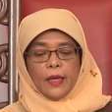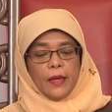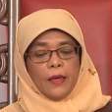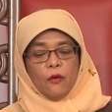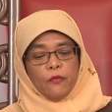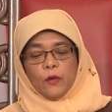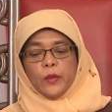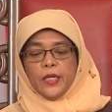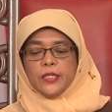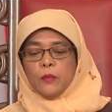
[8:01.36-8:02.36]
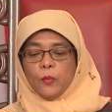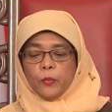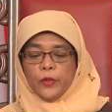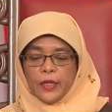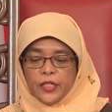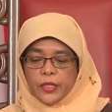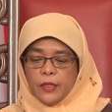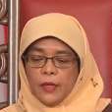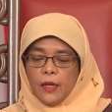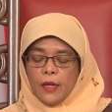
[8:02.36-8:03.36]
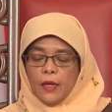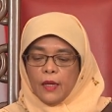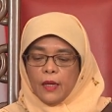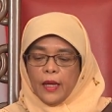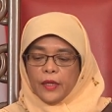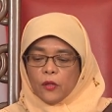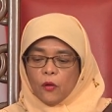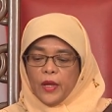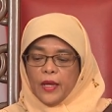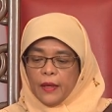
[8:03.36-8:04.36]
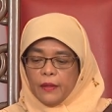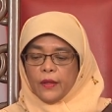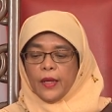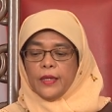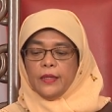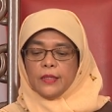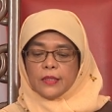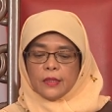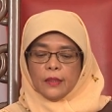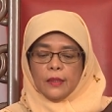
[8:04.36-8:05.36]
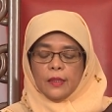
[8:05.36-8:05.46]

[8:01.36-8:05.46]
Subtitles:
care of our aging population and growing healthcare needs.